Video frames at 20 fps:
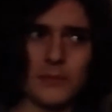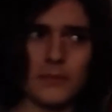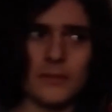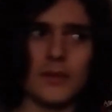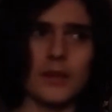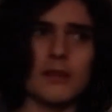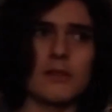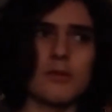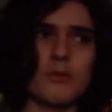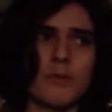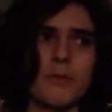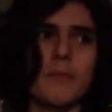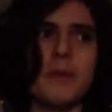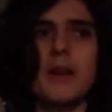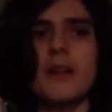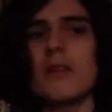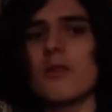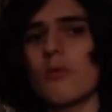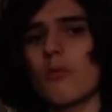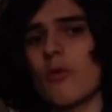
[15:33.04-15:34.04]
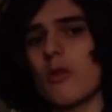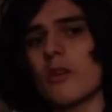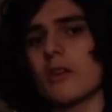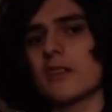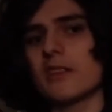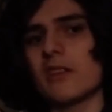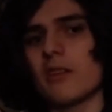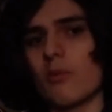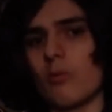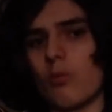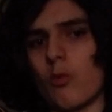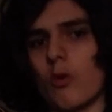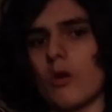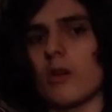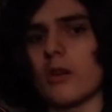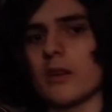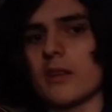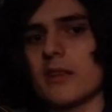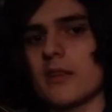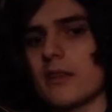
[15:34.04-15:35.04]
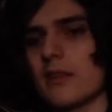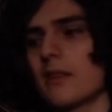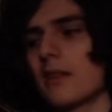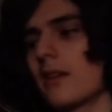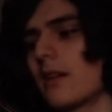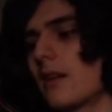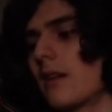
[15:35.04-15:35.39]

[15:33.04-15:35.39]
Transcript: when media works, it works.